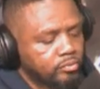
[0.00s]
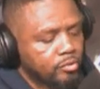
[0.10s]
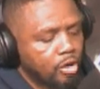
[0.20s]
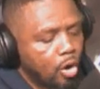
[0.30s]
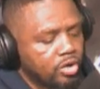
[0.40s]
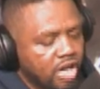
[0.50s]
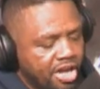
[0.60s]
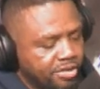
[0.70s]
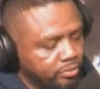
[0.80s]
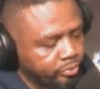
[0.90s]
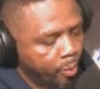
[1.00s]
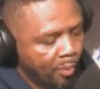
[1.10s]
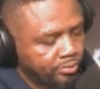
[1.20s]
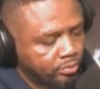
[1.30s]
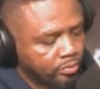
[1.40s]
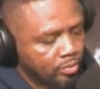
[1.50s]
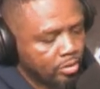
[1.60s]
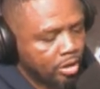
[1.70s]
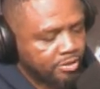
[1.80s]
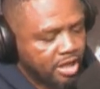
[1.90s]
okay. You
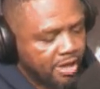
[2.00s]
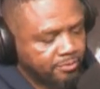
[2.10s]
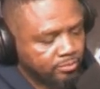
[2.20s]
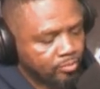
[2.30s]
know what I'm saying?